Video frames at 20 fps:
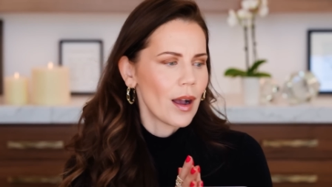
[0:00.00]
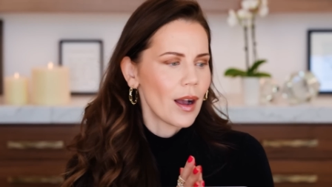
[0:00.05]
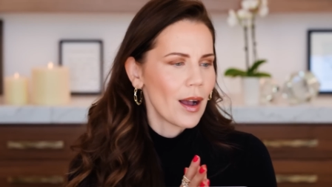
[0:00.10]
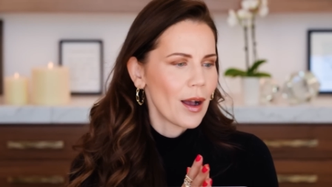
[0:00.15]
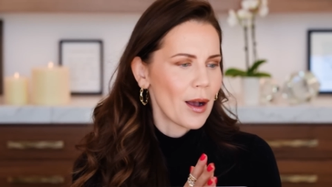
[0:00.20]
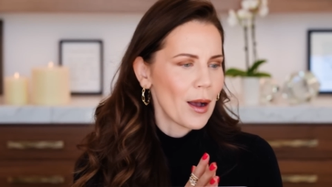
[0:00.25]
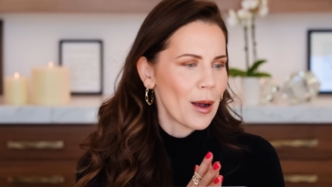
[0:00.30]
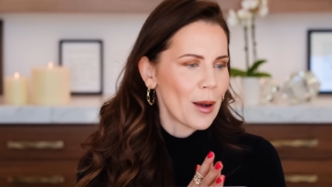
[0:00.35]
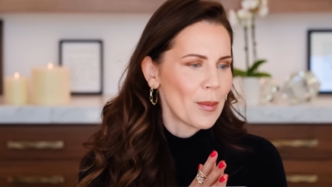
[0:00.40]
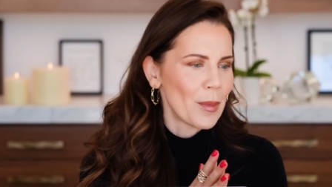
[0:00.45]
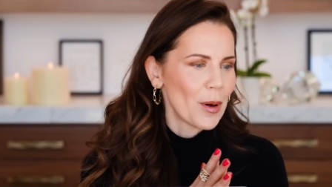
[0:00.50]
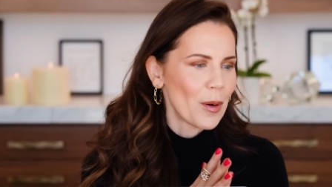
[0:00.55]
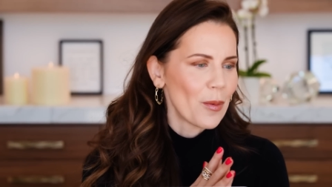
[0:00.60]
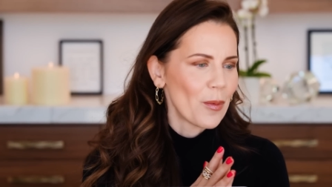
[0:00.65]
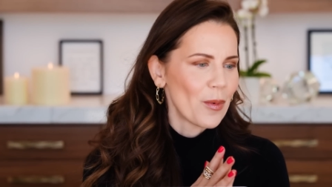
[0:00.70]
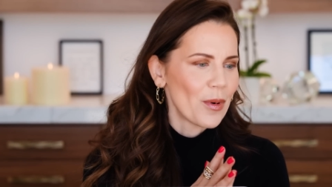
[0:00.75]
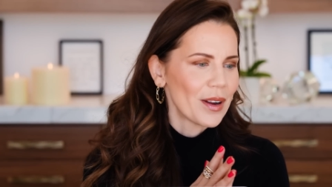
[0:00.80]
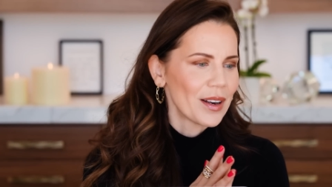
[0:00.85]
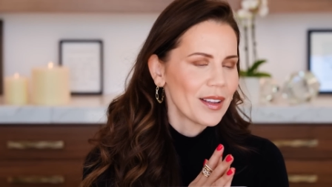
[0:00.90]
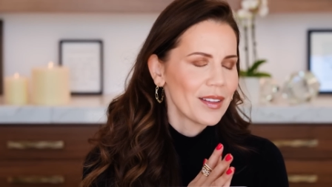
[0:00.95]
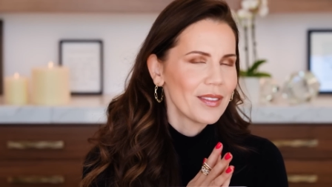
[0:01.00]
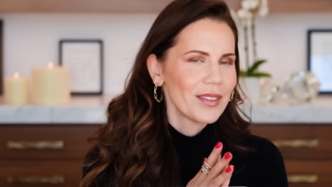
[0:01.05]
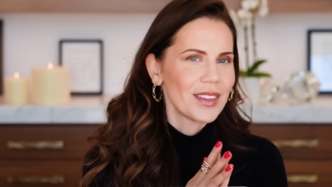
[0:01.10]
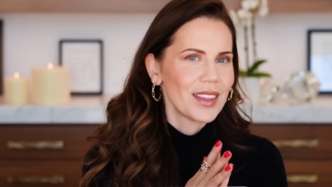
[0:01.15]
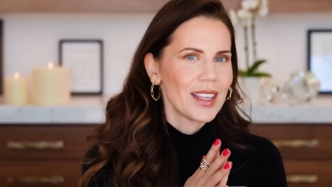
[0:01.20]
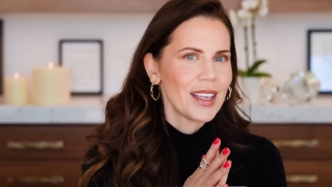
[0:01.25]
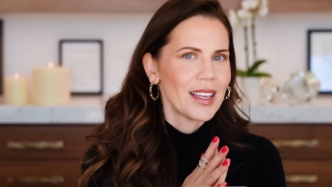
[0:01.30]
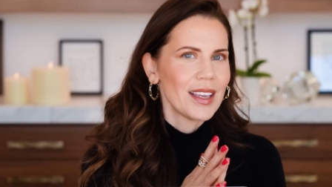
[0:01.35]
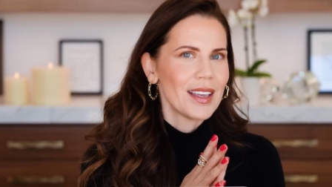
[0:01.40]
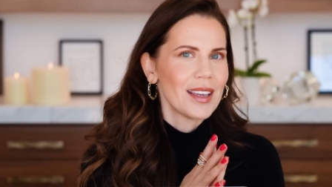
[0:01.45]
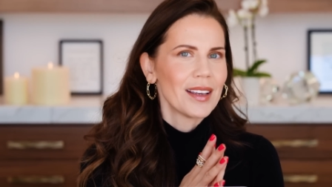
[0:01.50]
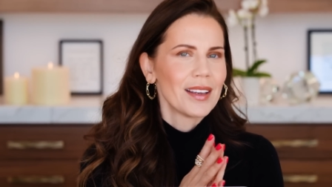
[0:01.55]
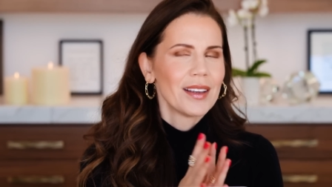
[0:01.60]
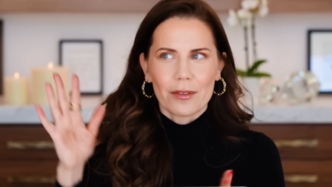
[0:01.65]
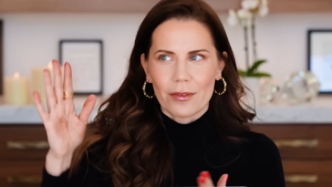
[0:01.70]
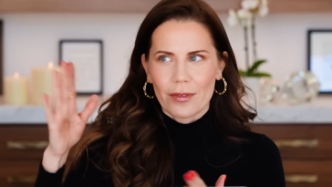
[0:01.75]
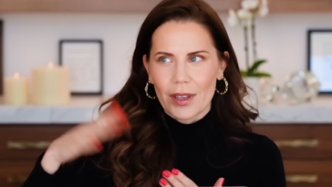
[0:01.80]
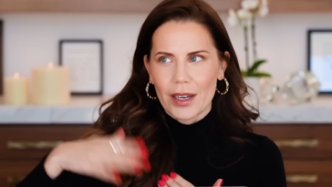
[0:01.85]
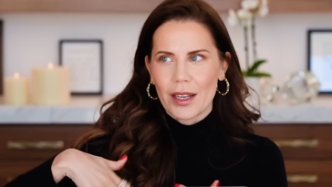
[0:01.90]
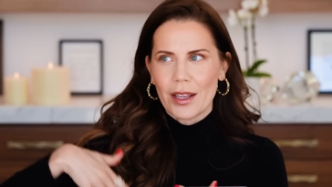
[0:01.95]
Um, one of the
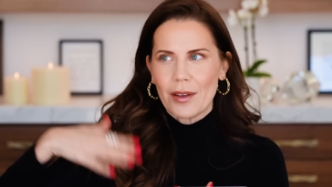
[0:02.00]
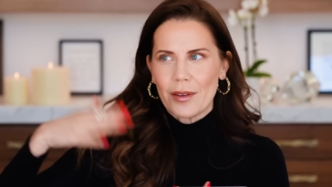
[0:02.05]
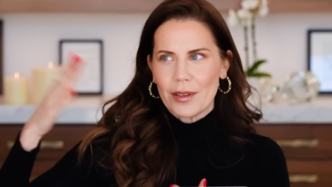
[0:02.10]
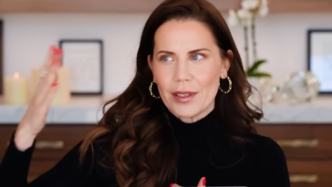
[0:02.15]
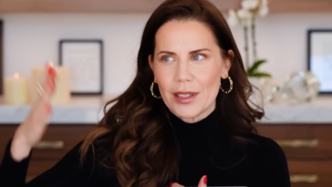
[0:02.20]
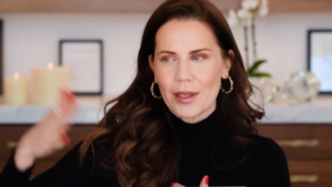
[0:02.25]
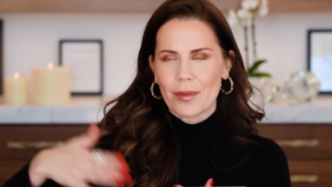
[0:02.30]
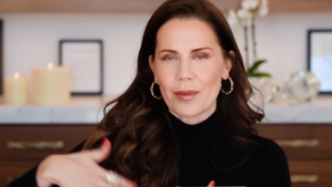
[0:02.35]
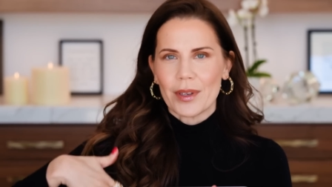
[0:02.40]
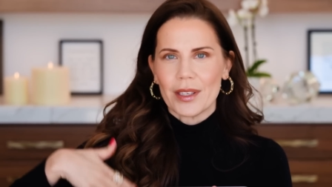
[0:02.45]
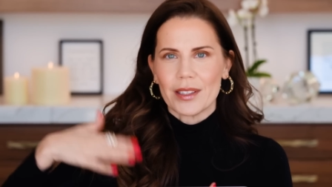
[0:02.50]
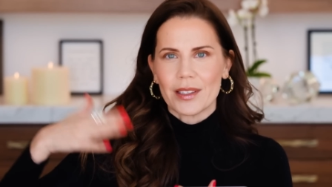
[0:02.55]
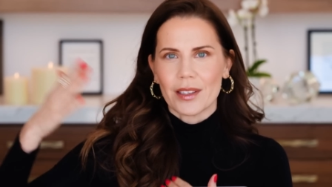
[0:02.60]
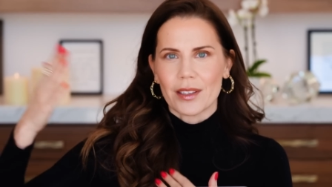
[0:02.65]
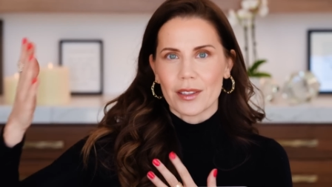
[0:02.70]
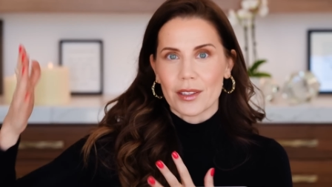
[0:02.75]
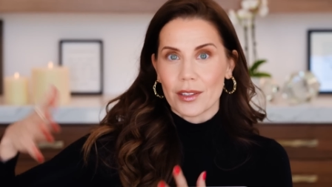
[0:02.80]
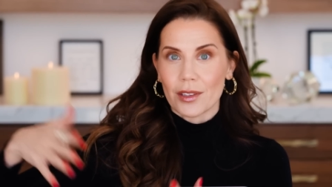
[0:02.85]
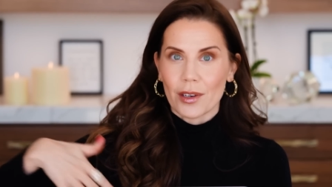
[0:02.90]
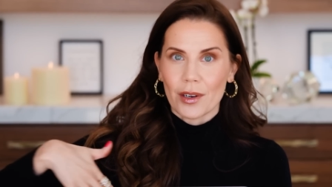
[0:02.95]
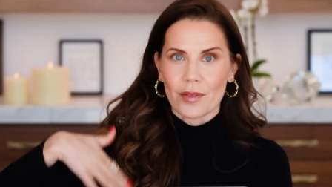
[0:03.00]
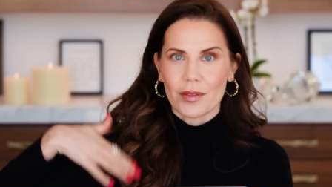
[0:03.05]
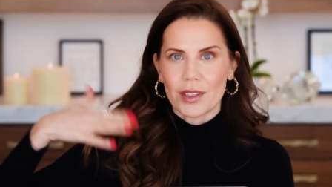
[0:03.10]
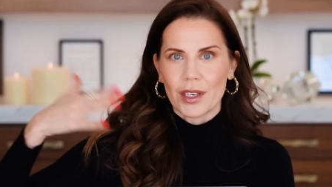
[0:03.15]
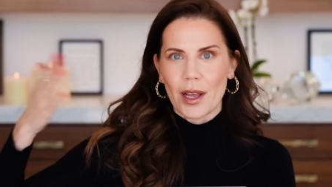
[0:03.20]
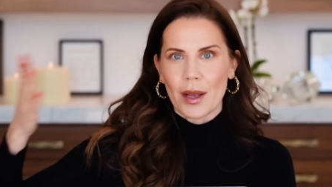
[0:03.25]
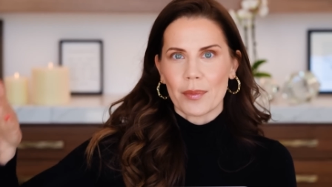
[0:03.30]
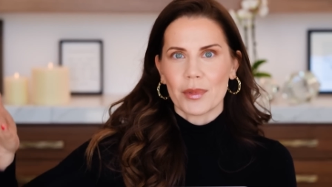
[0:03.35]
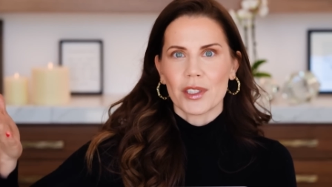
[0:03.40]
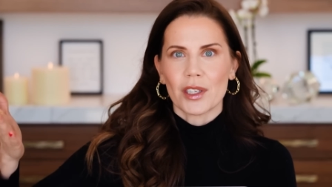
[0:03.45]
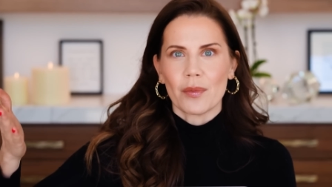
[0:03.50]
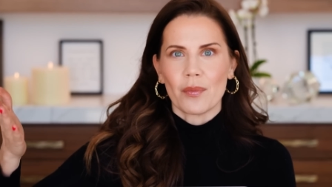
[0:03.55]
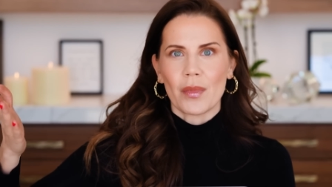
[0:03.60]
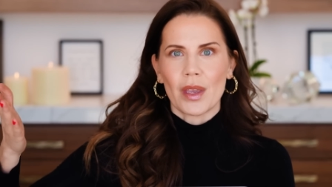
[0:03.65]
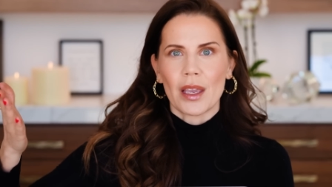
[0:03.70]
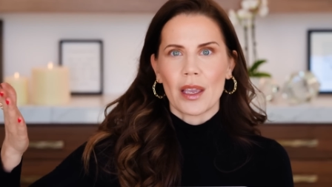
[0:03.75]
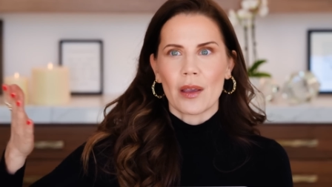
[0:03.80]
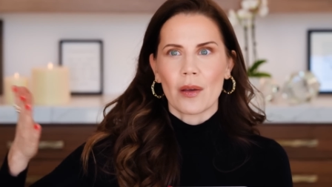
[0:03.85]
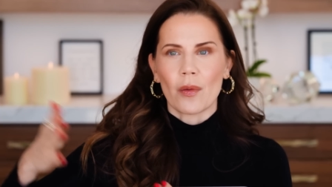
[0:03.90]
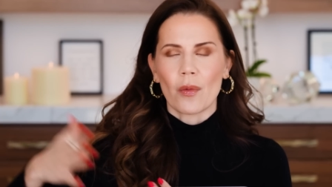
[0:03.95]
videos that was served up to
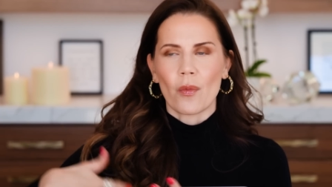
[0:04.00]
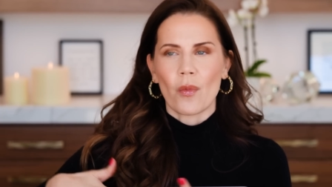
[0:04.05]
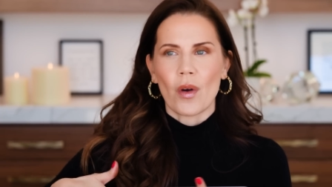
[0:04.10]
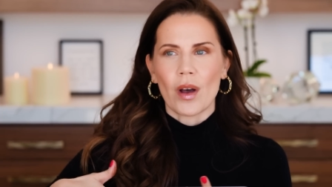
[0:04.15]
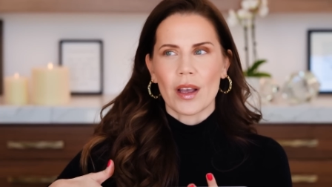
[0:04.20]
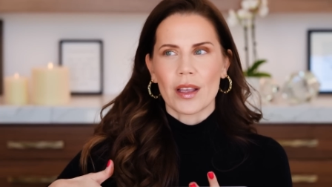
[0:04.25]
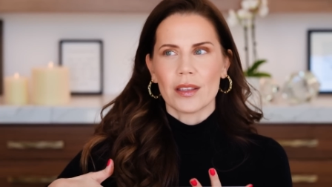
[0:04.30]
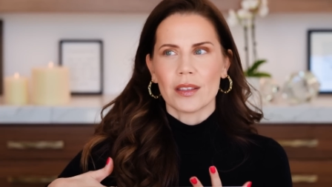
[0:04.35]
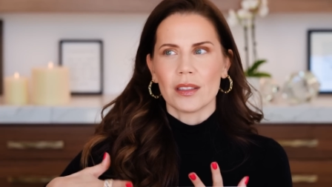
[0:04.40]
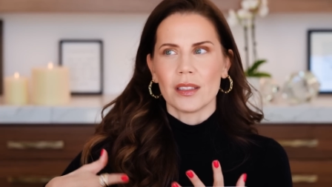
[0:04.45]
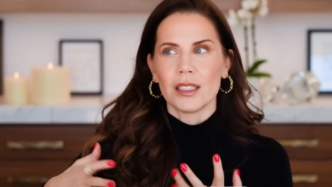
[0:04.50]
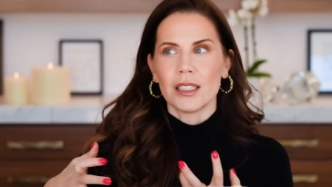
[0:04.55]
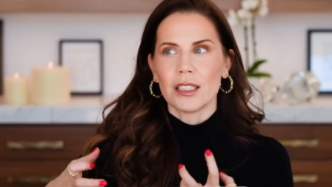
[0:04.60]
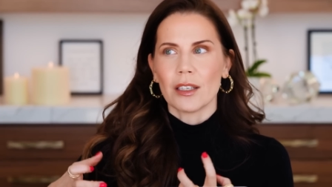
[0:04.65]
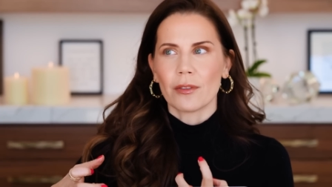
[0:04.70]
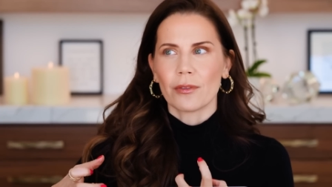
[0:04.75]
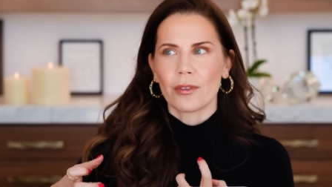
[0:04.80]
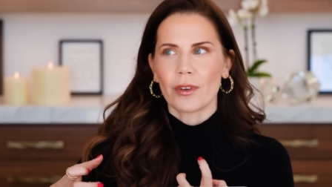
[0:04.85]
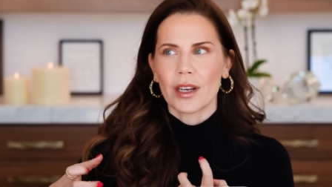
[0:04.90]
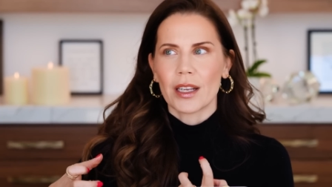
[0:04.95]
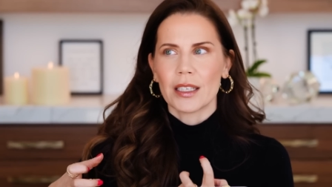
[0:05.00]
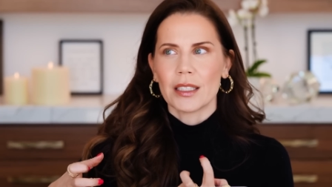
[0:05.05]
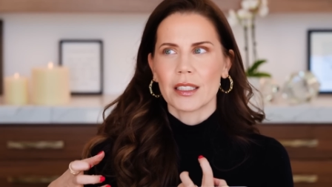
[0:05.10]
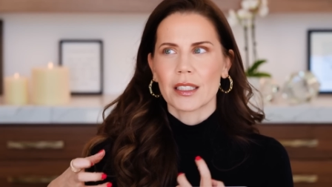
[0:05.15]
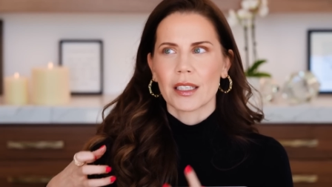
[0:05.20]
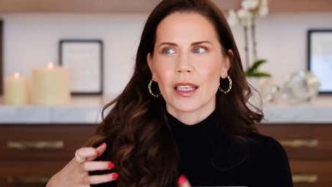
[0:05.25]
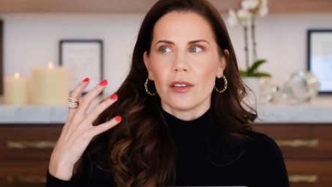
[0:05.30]
me was different